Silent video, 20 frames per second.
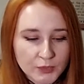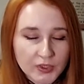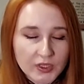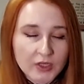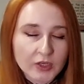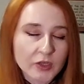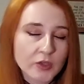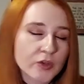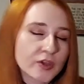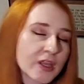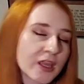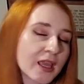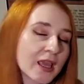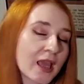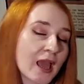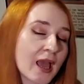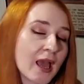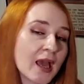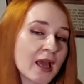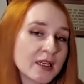we are looking
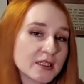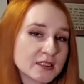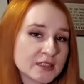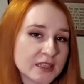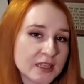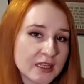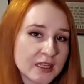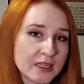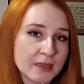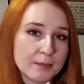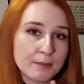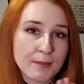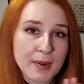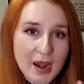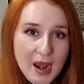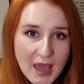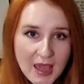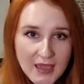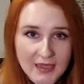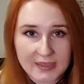at the
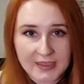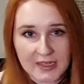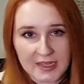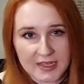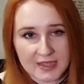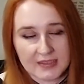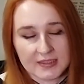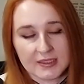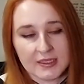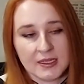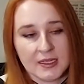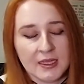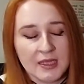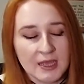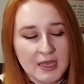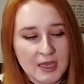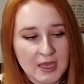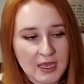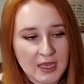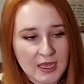black decks.
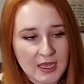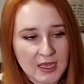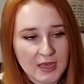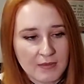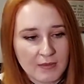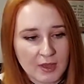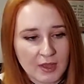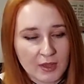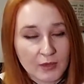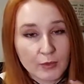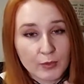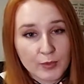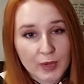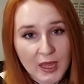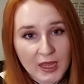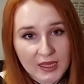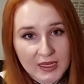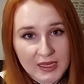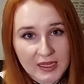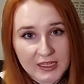I go
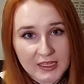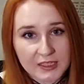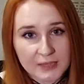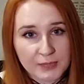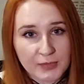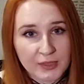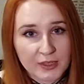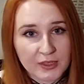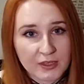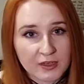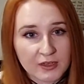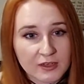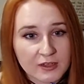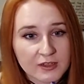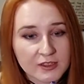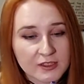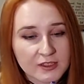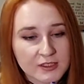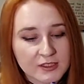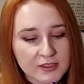black next
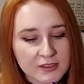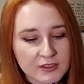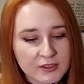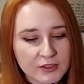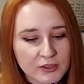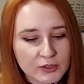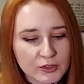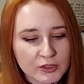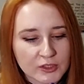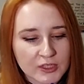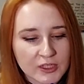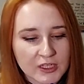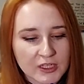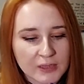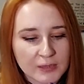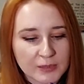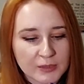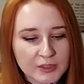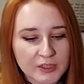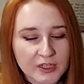because there's
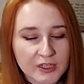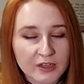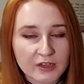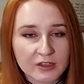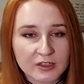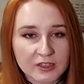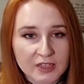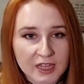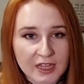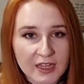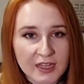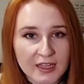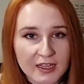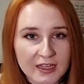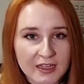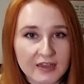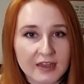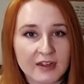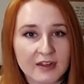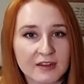a particular deck
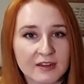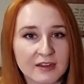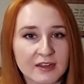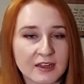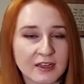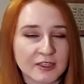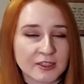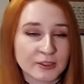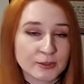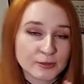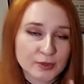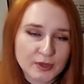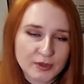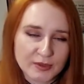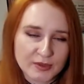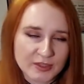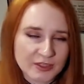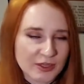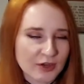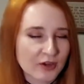in there that I just really
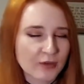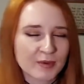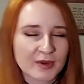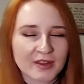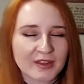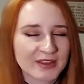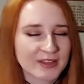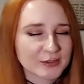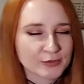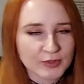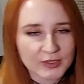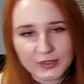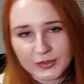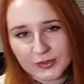want to talk about. I think it's really